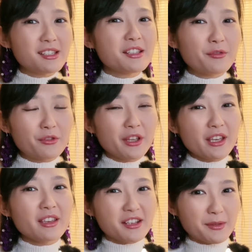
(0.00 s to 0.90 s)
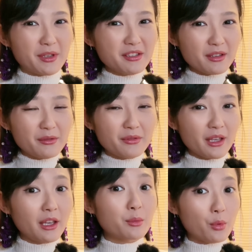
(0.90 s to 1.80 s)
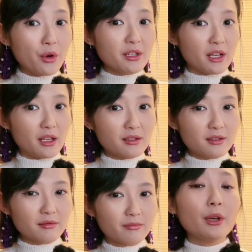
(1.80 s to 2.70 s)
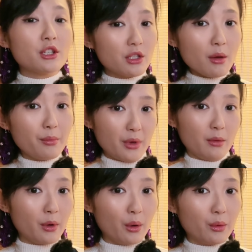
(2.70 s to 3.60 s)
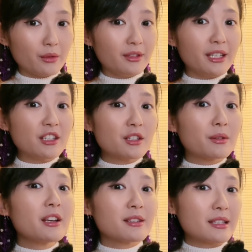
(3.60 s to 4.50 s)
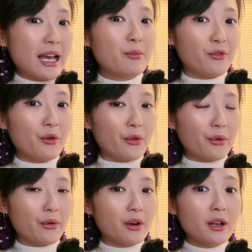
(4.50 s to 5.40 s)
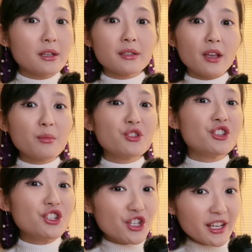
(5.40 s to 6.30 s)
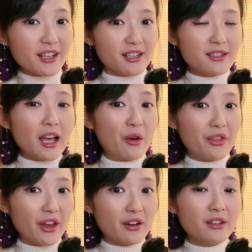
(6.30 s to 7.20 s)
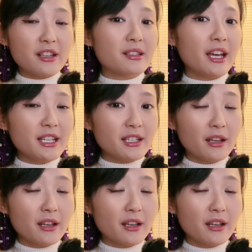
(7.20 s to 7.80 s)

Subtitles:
is freaking expensive and pointless. But some people, they took it a step further. Some genius out there decided,